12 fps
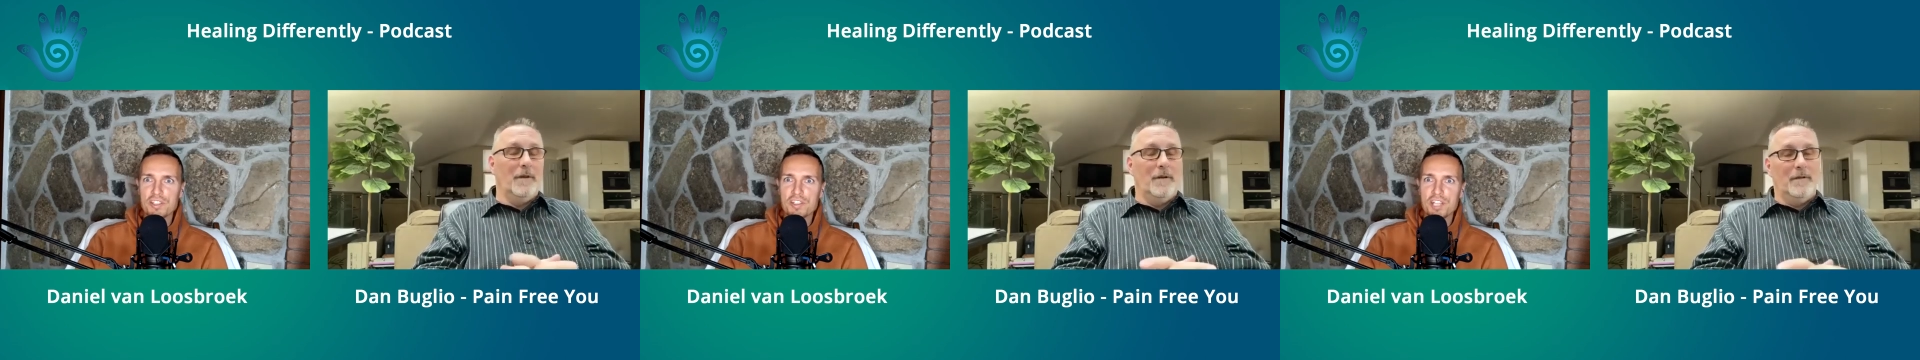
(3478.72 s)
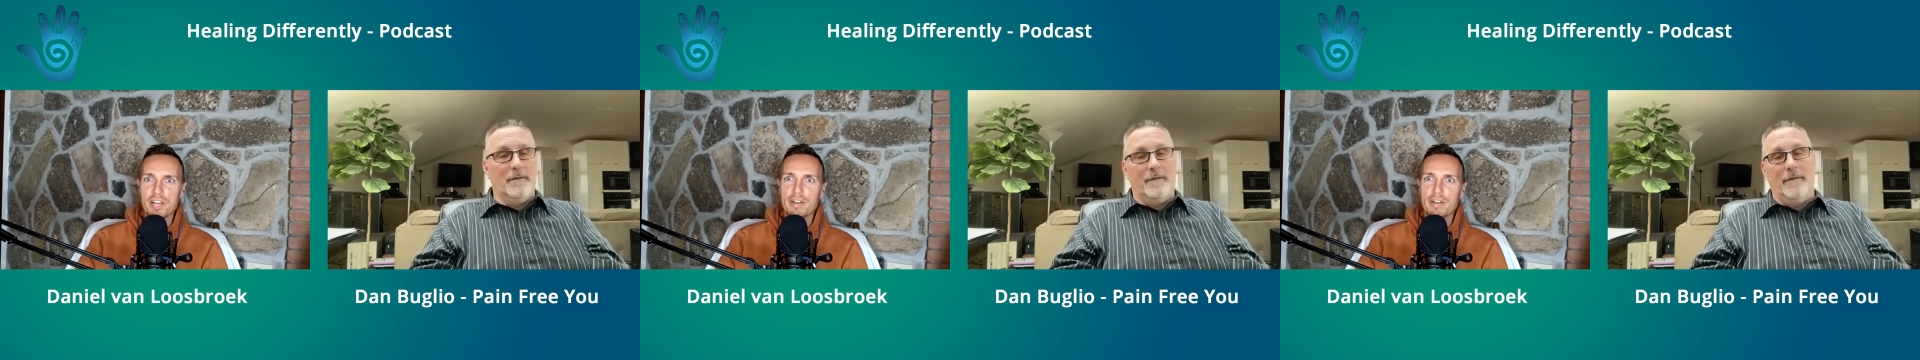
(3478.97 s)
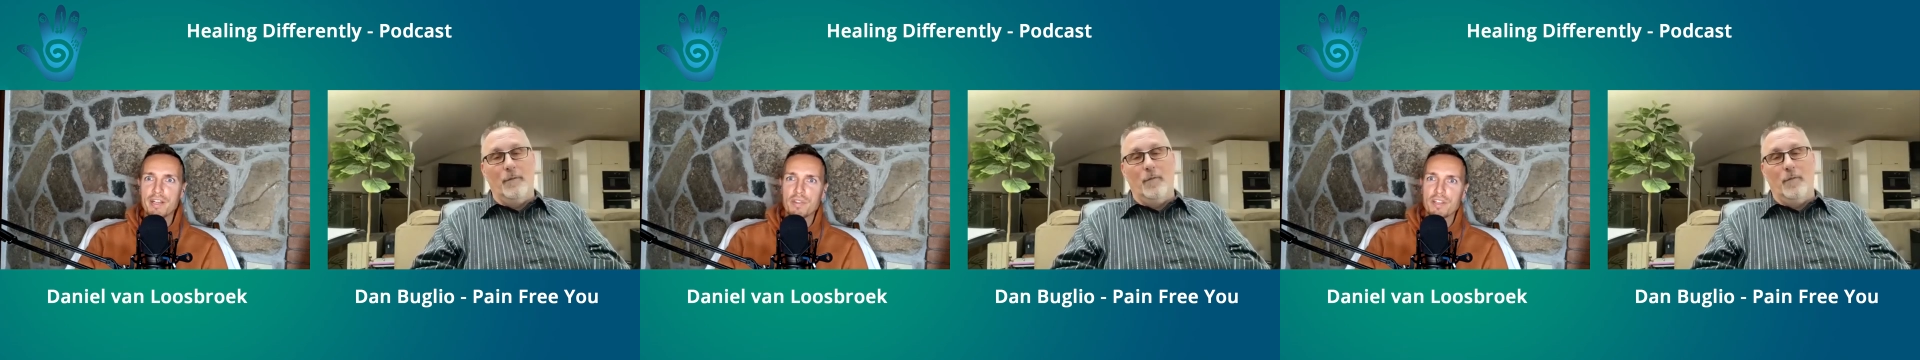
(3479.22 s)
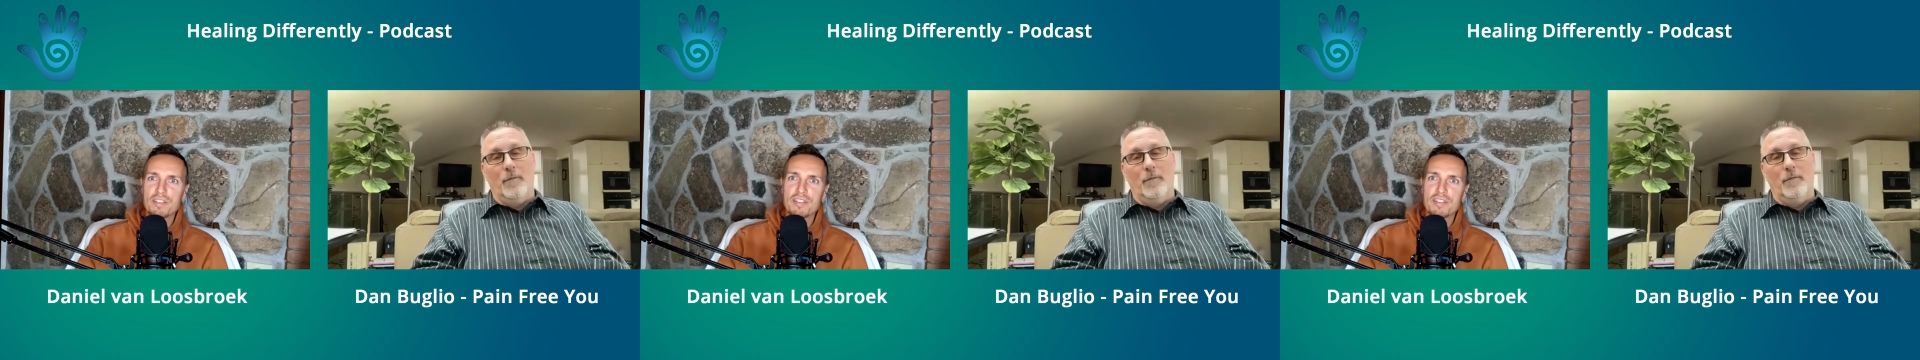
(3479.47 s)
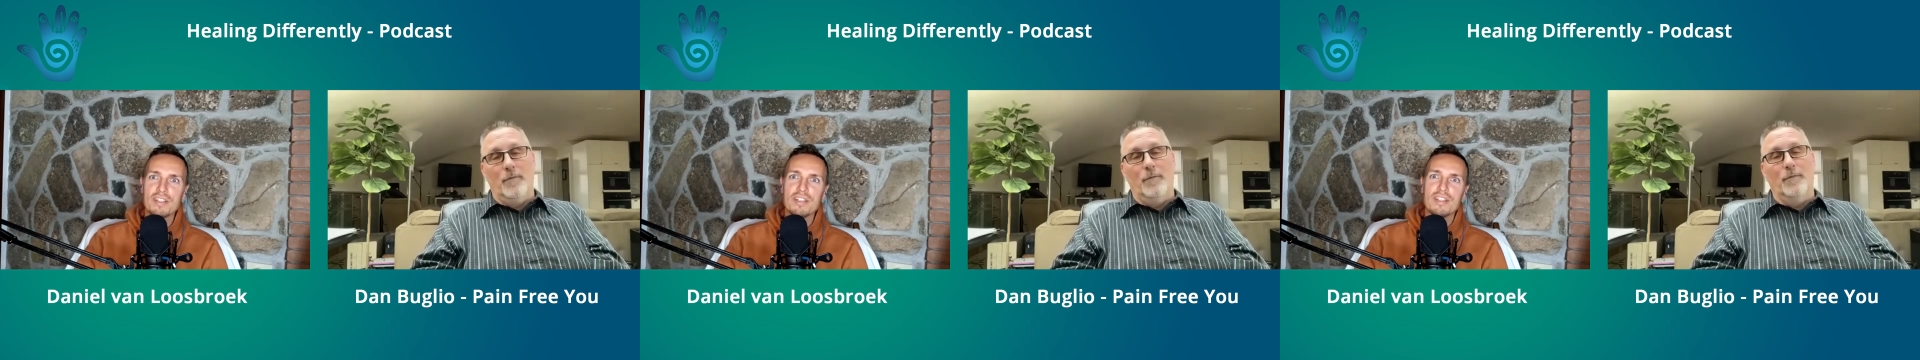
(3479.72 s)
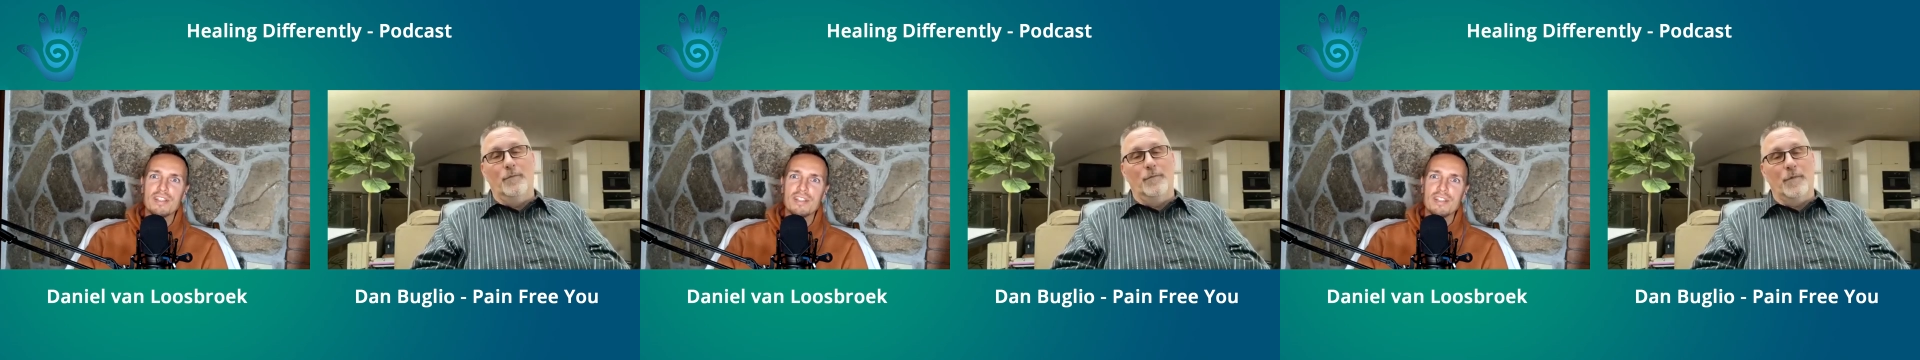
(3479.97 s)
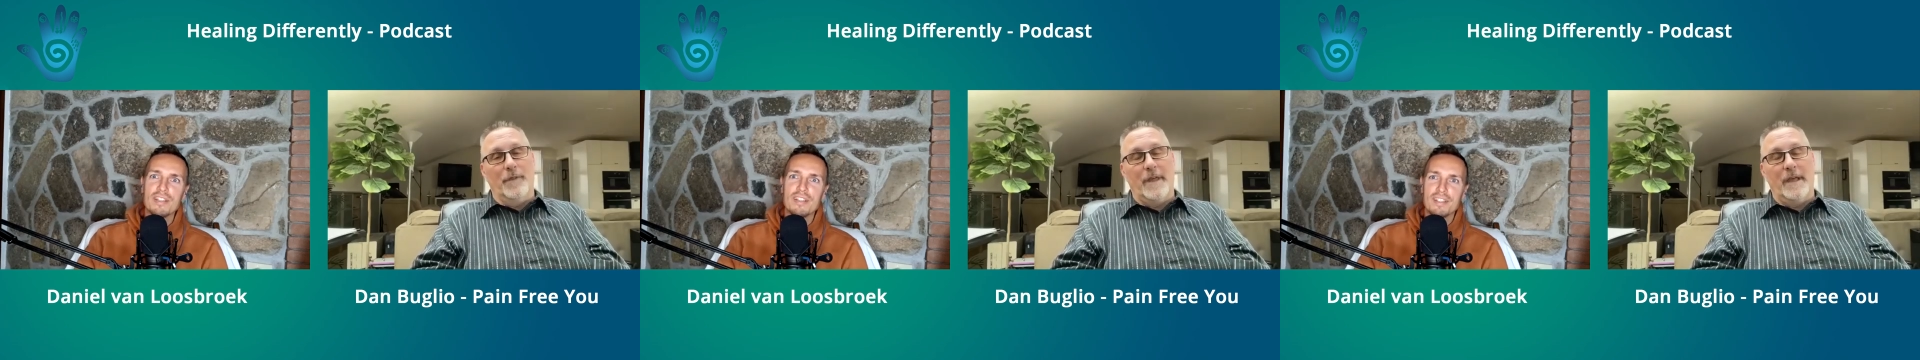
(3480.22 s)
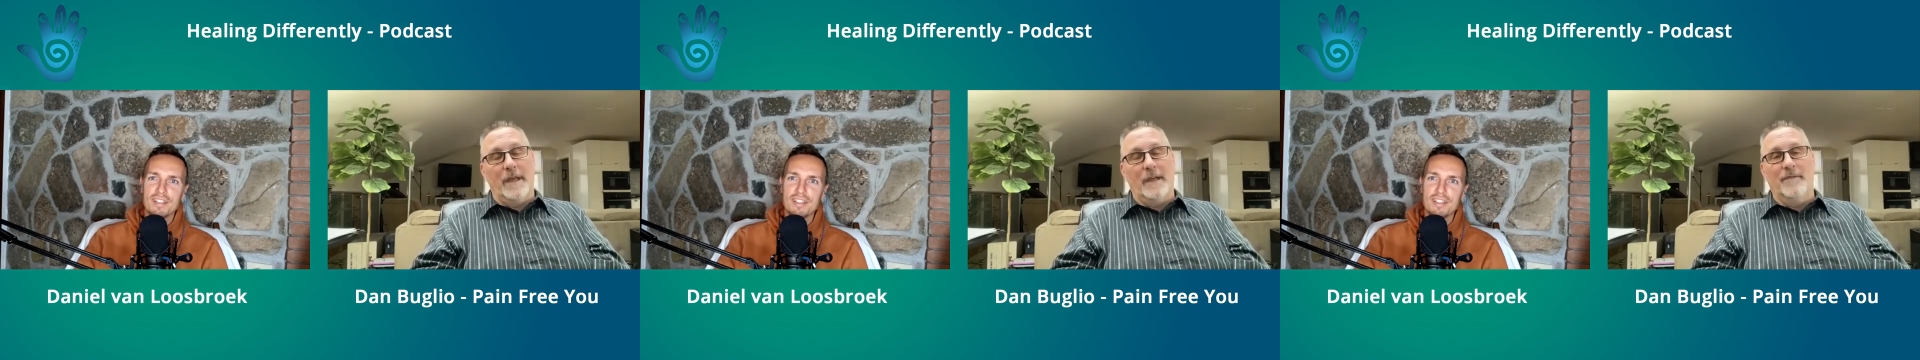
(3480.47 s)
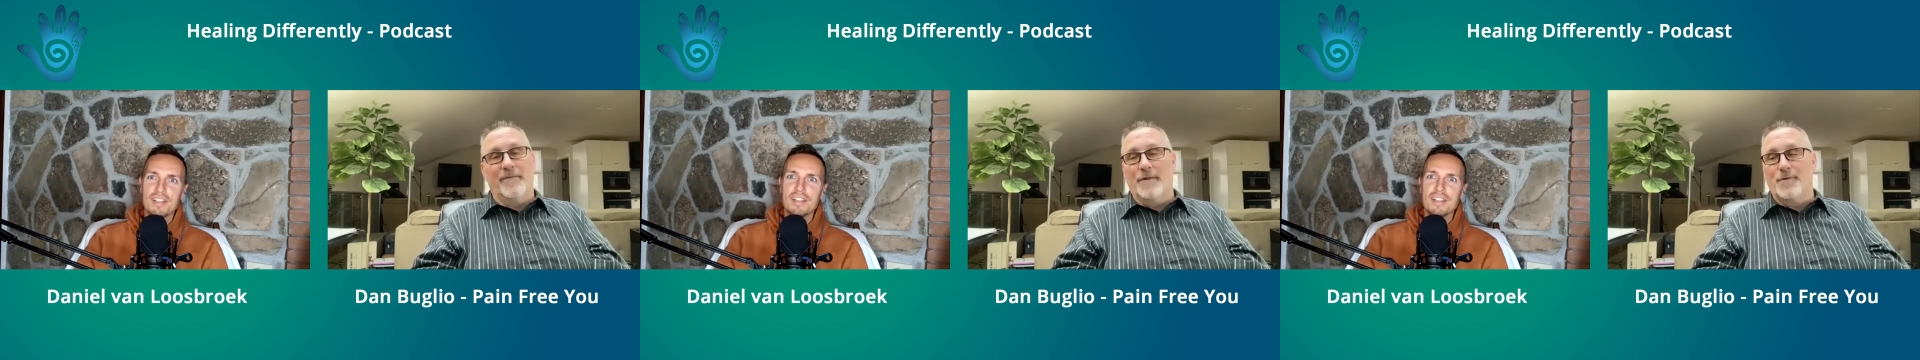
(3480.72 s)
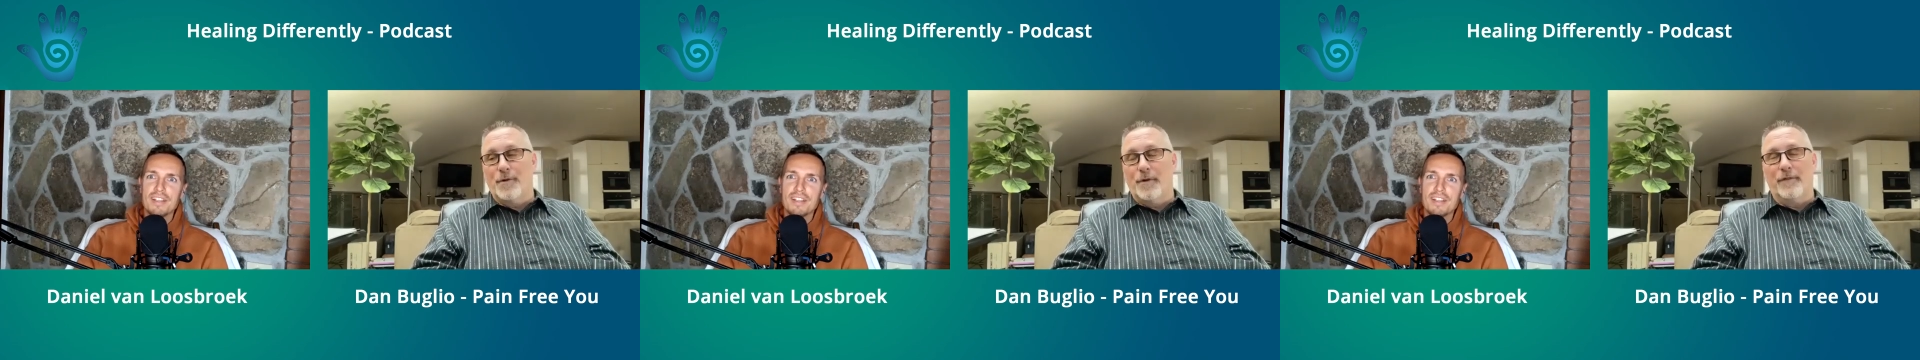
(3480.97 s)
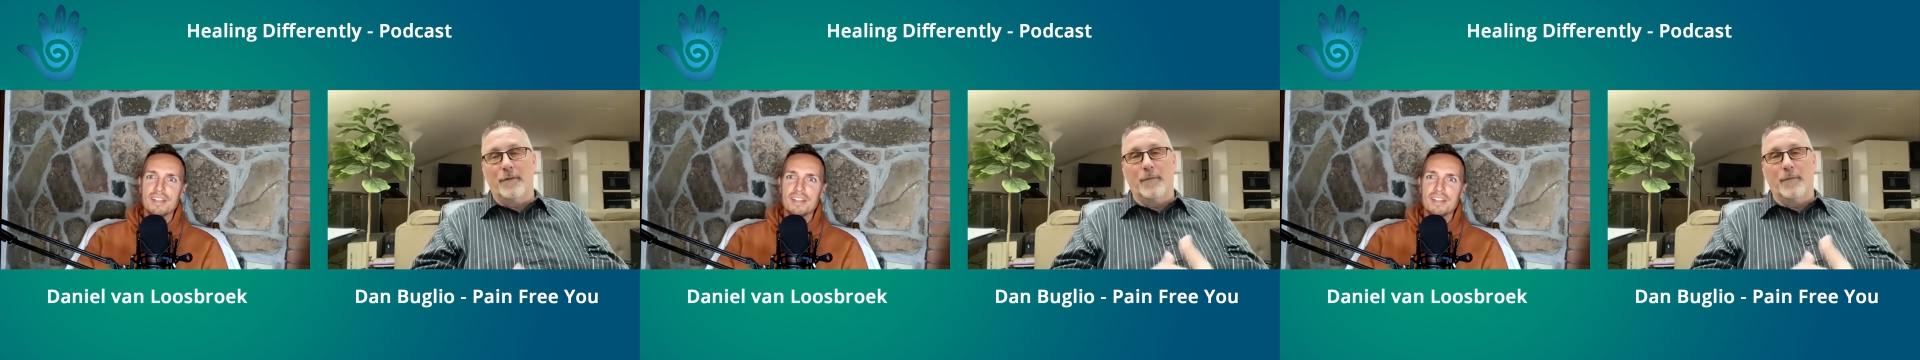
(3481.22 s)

Speaker 1: and sharing it with us.
Speaker 2: Well, thank you for introducing